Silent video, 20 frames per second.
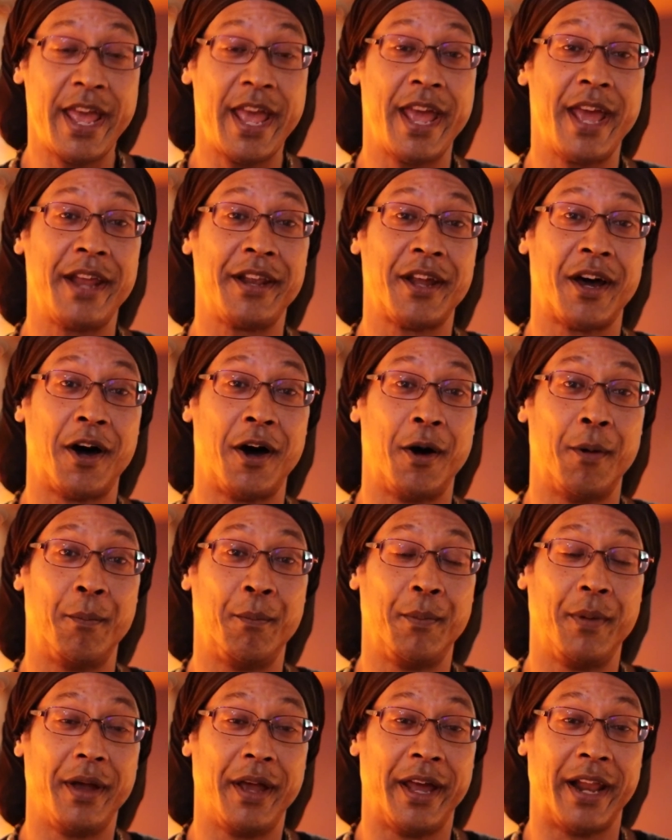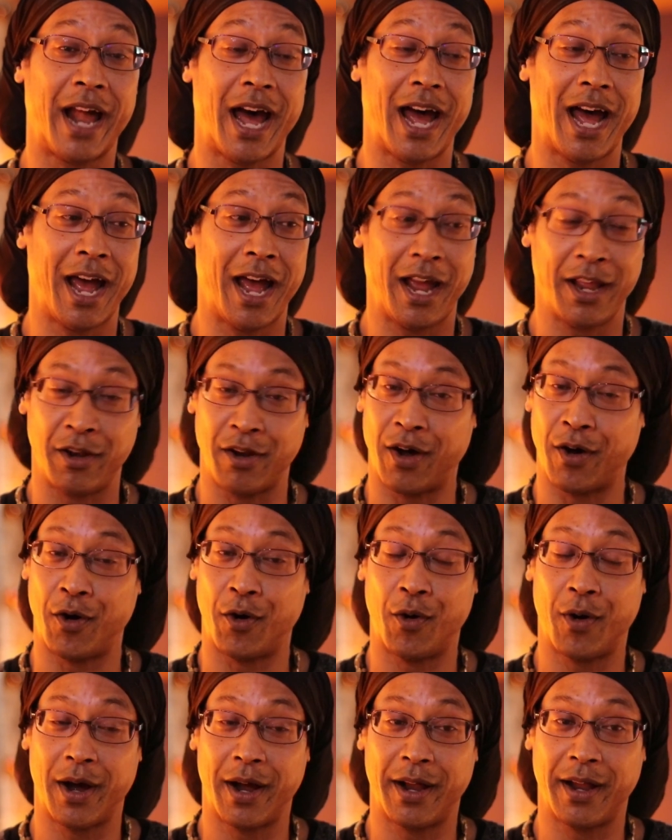And I
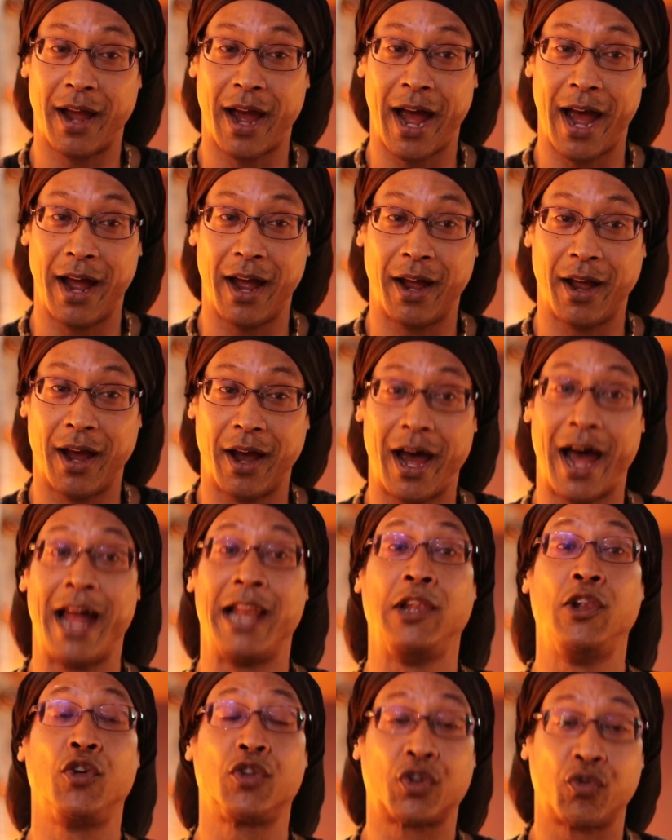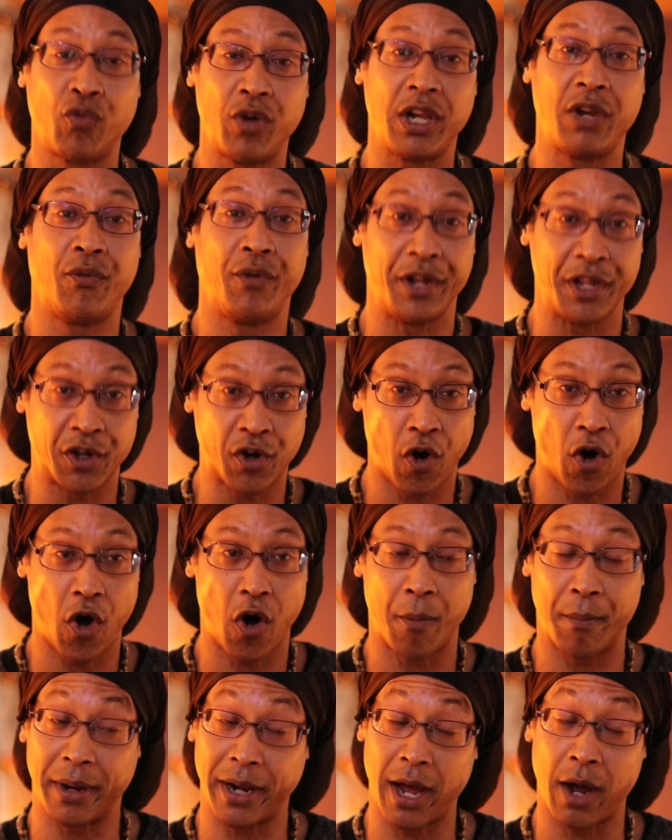looked really
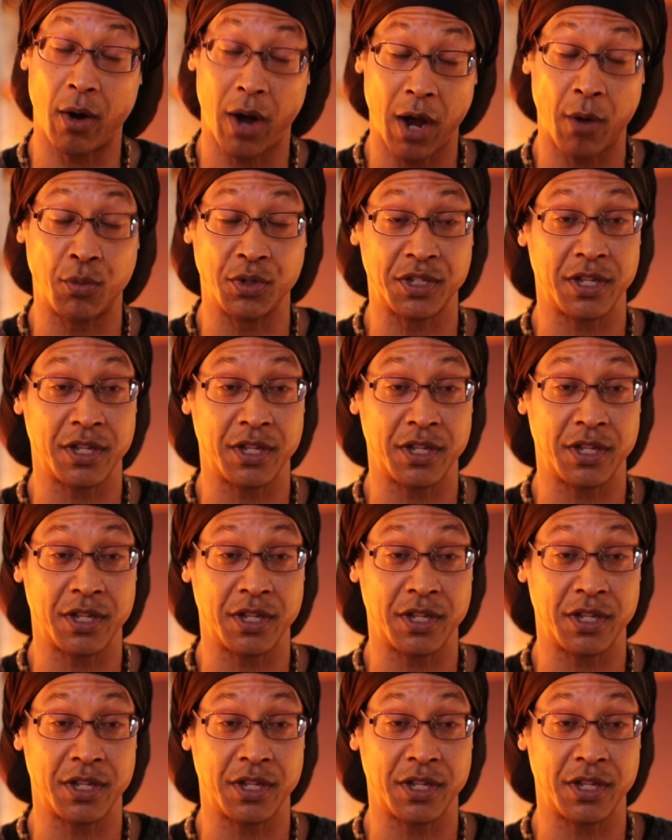calm, but I